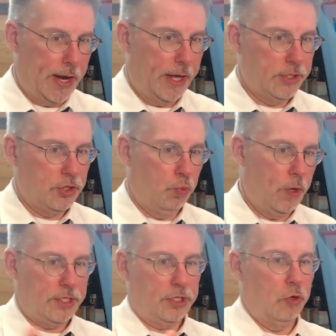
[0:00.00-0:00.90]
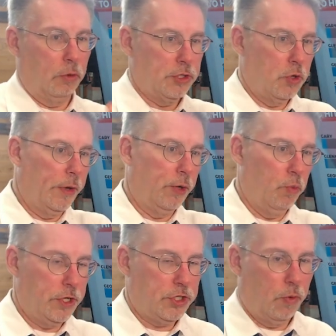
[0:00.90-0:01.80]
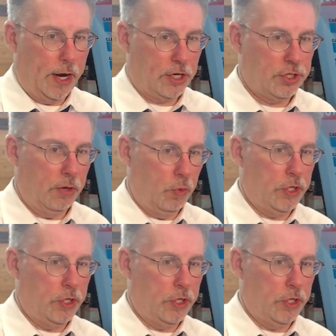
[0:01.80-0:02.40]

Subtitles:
head as to which storm was going which direction,